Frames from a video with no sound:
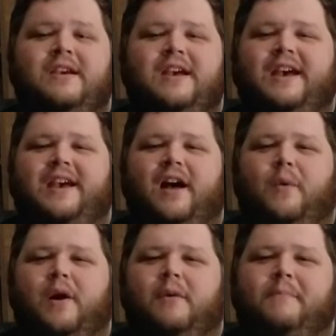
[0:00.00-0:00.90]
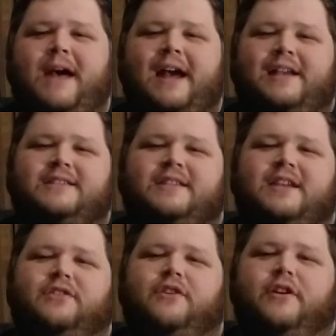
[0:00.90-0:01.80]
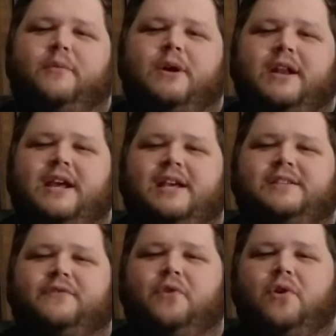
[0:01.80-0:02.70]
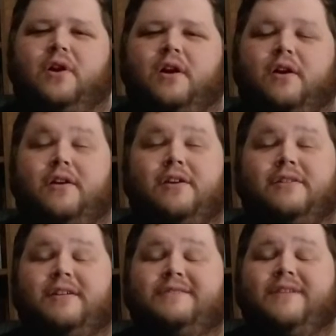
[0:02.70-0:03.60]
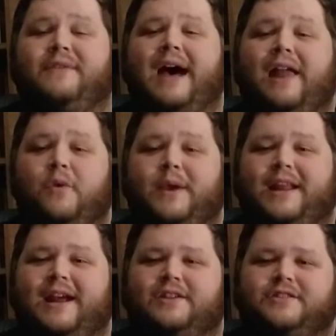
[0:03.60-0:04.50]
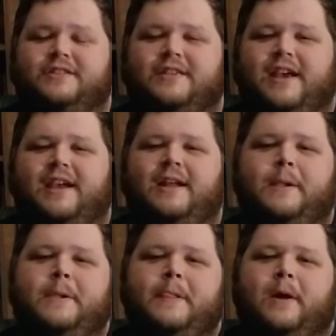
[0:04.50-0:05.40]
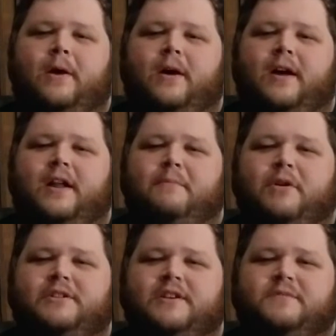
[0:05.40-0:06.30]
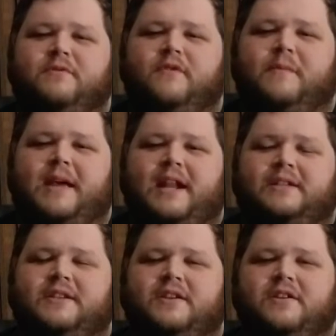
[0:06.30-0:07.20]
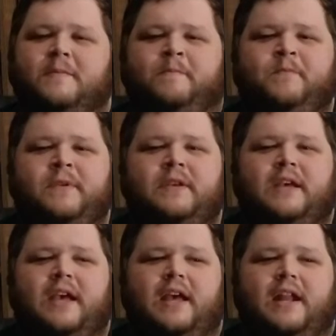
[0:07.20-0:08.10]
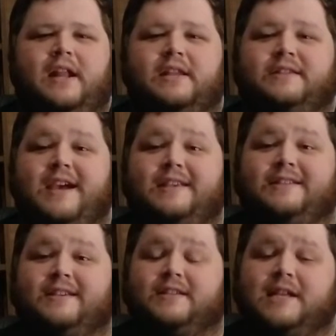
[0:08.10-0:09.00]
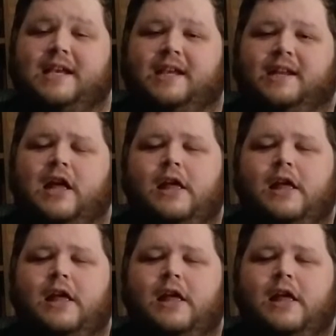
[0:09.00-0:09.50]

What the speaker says: Hey y'all, welcome back. It's the 31 days of horror, of Halloween, I should say, on Martell's Movie Madness here, and it is day 16.